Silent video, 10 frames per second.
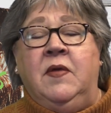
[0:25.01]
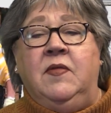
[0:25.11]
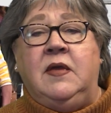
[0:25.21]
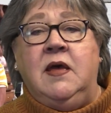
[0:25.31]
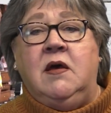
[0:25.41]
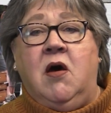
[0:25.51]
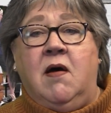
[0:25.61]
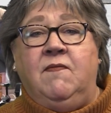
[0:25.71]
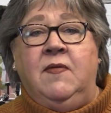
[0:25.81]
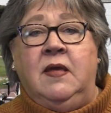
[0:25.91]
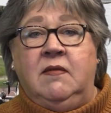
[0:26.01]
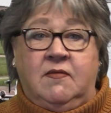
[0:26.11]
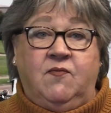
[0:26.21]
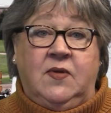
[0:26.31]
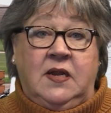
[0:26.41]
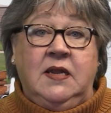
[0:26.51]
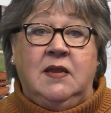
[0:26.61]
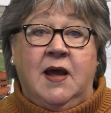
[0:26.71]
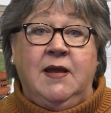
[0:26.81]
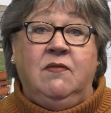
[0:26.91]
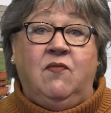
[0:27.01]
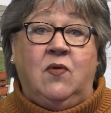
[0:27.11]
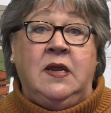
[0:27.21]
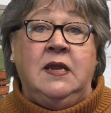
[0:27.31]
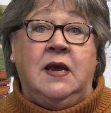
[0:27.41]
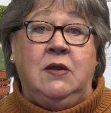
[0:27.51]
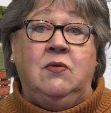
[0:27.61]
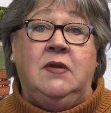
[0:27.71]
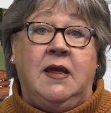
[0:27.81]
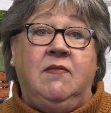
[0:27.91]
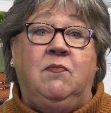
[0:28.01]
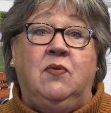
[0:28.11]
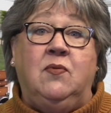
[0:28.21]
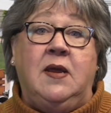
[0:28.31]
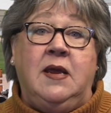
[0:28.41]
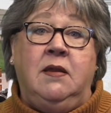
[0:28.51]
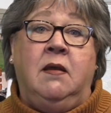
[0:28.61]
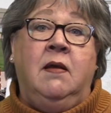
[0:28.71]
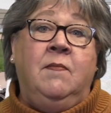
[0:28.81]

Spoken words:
The kickoff is the Fridley Lions 49er Days Parade